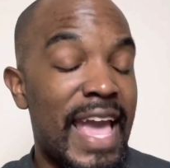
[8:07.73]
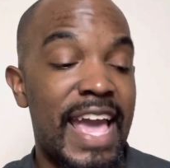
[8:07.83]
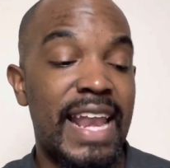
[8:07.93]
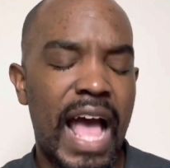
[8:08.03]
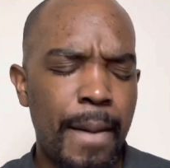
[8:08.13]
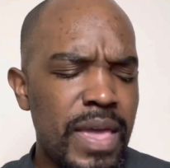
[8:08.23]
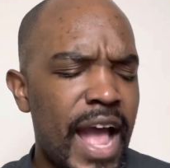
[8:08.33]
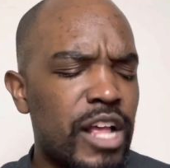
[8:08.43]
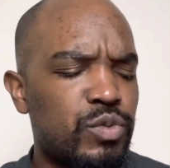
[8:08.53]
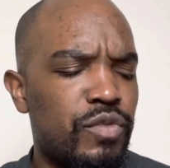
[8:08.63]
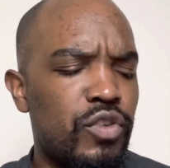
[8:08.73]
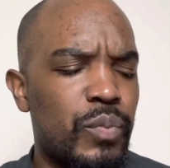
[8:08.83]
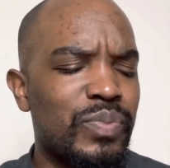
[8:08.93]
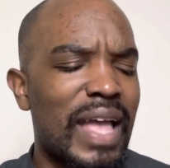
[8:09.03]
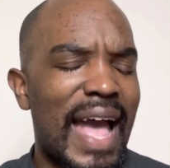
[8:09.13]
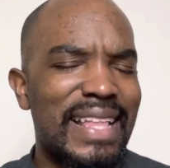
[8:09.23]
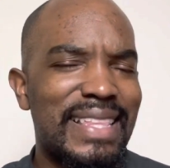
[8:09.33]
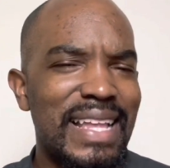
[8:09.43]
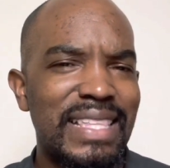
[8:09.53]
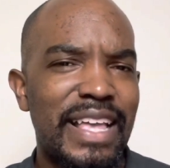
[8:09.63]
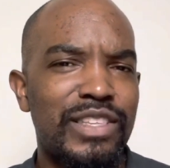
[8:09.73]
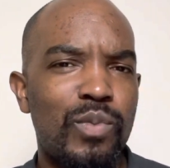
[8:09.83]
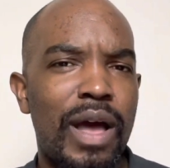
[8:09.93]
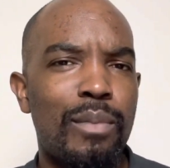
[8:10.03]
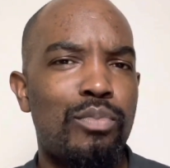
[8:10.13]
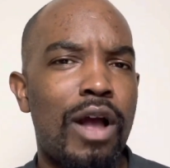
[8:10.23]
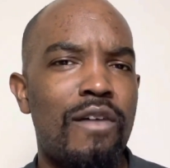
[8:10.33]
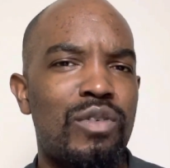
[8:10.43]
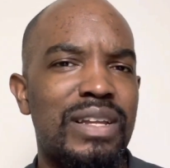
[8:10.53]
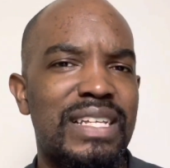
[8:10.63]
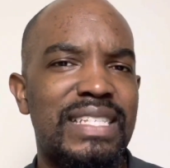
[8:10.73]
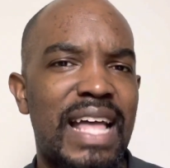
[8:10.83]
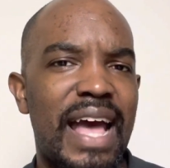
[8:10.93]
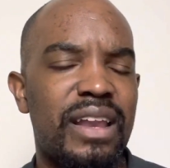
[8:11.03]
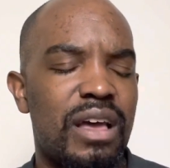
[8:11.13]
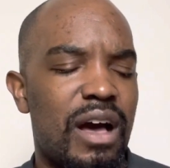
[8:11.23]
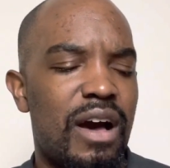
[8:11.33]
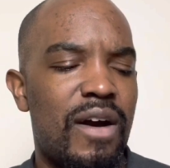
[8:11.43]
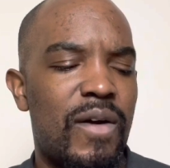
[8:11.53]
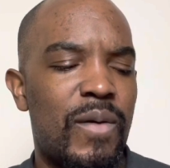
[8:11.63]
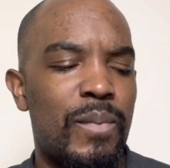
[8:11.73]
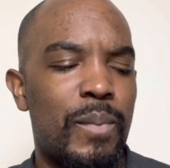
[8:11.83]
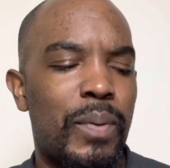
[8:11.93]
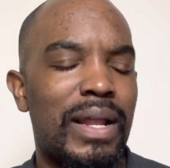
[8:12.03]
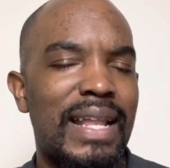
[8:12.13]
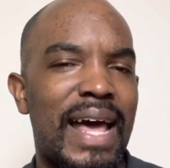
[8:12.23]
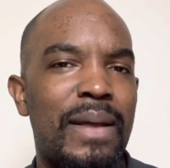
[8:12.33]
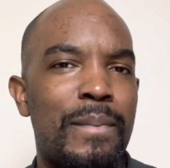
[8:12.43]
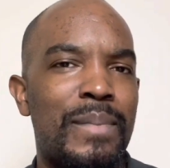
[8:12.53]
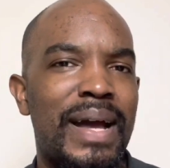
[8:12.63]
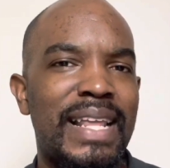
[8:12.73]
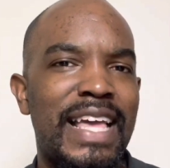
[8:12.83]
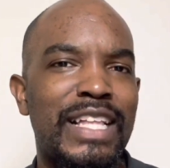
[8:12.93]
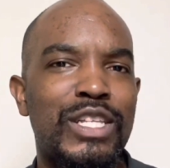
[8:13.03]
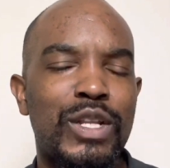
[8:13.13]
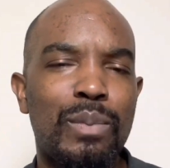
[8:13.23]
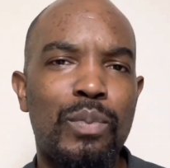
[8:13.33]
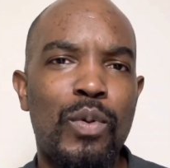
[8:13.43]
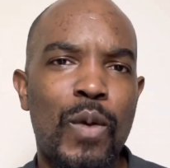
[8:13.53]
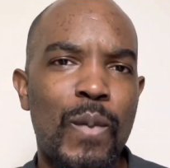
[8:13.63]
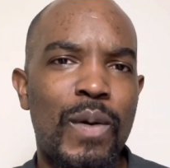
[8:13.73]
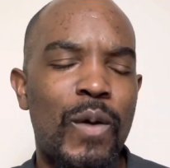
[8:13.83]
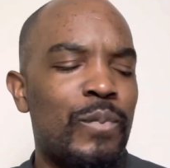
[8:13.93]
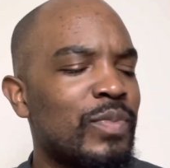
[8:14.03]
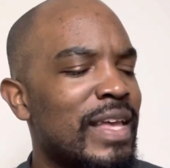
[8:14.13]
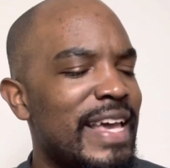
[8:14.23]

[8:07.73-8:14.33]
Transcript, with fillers: And I'll be honest with you, I think that's why Bravo does not put a lot of money into the promo.